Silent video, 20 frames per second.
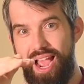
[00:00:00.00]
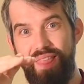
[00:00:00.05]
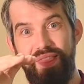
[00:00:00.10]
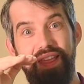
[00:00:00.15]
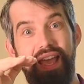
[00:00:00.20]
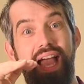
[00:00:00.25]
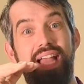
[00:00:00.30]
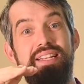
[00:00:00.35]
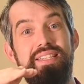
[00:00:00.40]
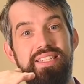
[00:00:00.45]
And
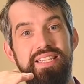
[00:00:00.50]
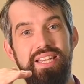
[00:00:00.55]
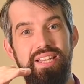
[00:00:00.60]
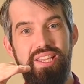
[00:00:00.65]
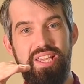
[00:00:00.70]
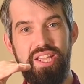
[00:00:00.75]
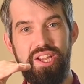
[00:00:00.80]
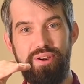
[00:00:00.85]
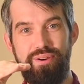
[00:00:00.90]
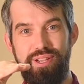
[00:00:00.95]
the idea
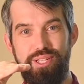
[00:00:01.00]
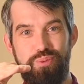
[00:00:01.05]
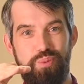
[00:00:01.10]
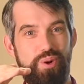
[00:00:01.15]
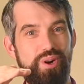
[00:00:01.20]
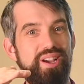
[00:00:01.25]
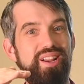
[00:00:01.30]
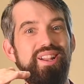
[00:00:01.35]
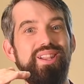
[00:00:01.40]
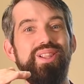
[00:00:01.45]
here is
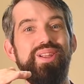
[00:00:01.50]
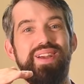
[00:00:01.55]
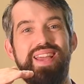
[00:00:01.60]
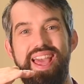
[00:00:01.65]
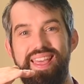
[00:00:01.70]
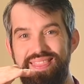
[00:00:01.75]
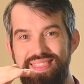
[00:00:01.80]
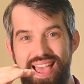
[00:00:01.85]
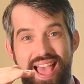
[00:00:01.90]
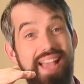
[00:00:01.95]
we're going to look
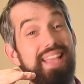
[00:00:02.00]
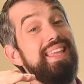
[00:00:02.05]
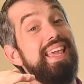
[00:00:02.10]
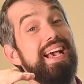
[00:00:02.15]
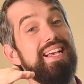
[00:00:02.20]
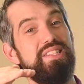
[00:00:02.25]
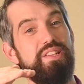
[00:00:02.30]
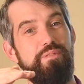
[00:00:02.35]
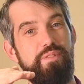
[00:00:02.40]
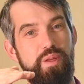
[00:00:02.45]
at that
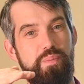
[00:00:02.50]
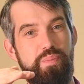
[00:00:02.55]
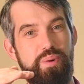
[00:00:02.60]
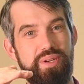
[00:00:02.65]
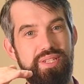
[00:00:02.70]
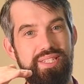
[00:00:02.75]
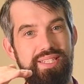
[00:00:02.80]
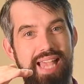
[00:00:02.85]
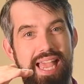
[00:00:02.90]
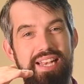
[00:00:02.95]
guess of the
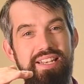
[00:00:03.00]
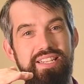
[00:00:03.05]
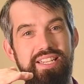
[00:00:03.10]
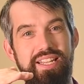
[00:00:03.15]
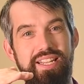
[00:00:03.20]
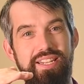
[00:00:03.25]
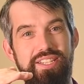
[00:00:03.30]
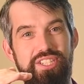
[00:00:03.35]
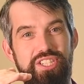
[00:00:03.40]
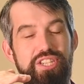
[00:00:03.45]

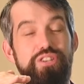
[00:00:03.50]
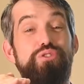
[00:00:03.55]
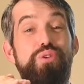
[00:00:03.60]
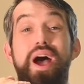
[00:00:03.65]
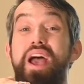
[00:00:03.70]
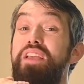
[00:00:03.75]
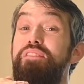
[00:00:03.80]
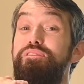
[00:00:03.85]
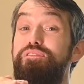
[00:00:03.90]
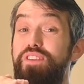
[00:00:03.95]
percentage to
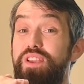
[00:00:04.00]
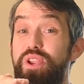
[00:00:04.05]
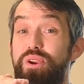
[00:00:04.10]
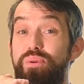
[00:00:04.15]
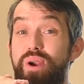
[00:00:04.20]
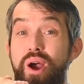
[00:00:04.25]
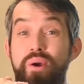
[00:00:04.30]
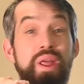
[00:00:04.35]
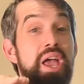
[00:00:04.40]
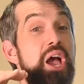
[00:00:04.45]
try and
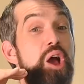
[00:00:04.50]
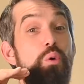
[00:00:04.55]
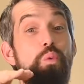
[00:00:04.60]
figure out